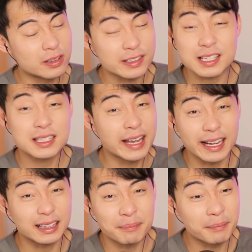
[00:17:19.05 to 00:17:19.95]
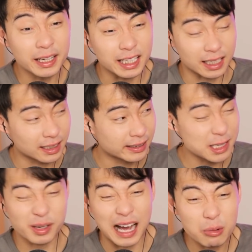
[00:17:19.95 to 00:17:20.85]
Just take the money.
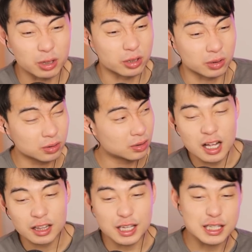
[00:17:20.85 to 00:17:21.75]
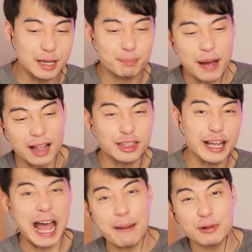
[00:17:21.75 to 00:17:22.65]
That's what I would do. This thing, bad thing
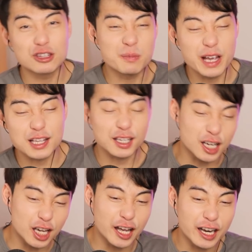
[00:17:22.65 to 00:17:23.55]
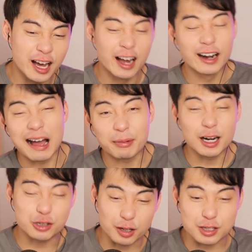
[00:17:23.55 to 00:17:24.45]
happened to me as a kid. Now I'm going
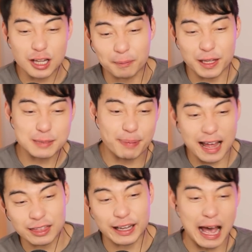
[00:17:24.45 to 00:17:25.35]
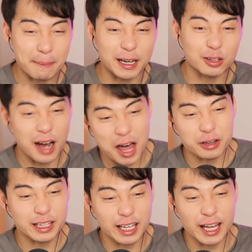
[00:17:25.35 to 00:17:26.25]
to try to stop this bad thing happening to
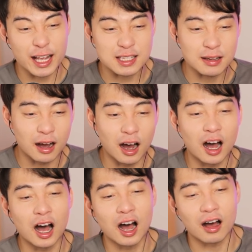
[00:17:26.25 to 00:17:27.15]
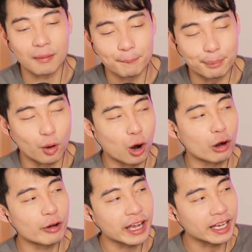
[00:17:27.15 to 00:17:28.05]
other kids. Ah,
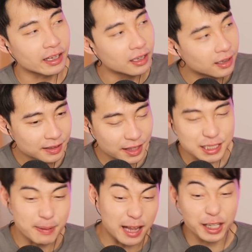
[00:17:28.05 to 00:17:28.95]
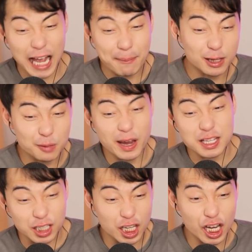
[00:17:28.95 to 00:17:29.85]
boring. This bad thing happened to me
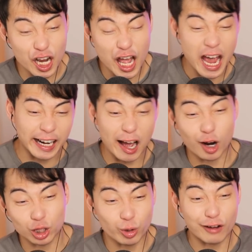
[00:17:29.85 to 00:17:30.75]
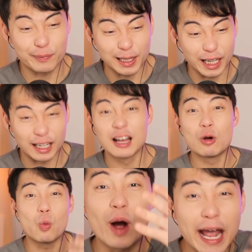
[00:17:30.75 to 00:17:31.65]
as a kid and now I got 12 million.
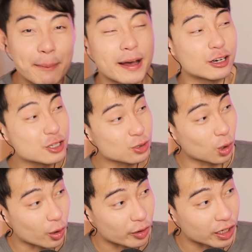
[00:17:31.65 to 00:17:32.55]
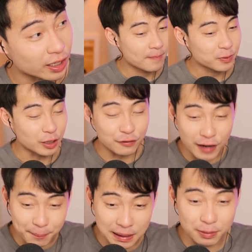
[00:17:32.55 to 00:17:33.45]
Way better story. You
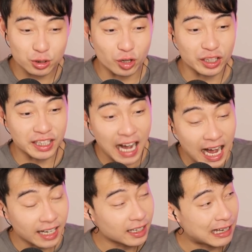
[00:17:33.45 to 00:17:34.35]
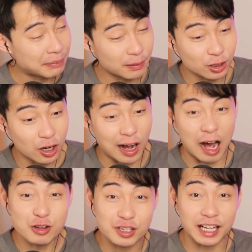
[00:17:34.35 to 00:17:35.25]
invite people to your yacht and people go,
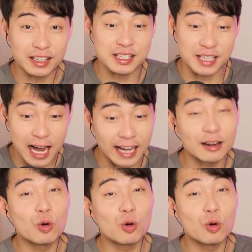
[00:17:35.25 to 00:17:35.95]
how'd you get this yacht?